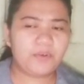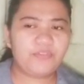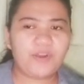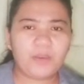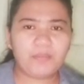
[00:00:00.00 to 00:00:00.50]

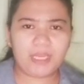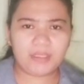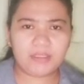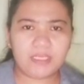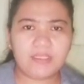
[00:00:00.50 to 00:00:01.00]

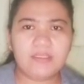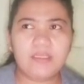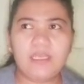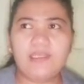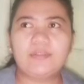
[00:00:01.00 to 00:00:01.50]
fragmented
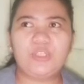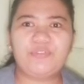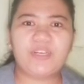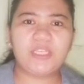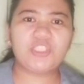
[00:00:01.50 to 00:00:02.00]
into
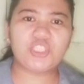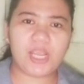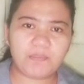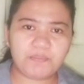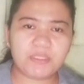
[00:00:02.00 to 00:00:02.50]
different
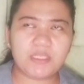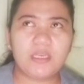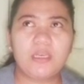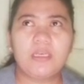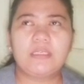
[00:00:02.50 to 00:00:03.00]
shapes,
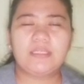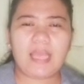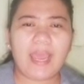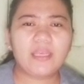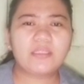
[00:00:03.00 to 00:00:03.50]

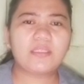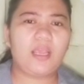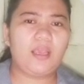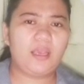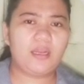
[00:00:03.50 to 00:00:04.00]
size,
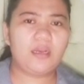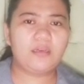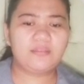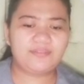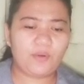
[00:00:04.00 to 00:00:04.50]
and
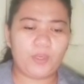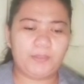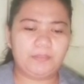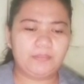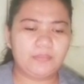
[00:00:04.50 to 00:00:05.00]

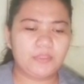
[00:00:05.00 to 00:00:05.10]
form.